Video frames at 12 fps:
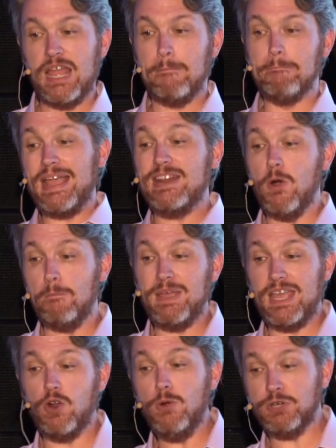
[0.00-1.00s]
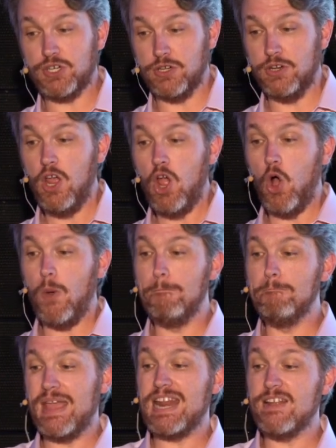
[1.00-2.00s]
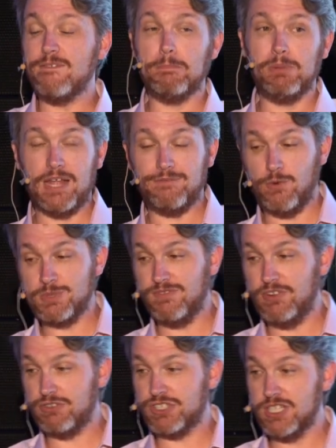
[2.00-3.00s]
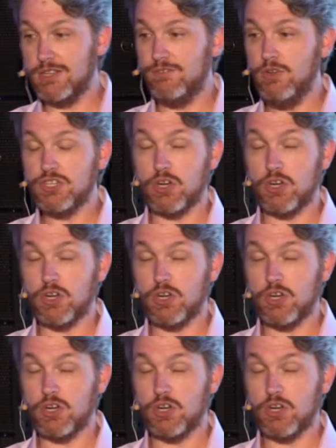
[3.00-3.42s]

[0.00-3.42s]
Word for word: may not be an option on many of the platforms of interest in the future,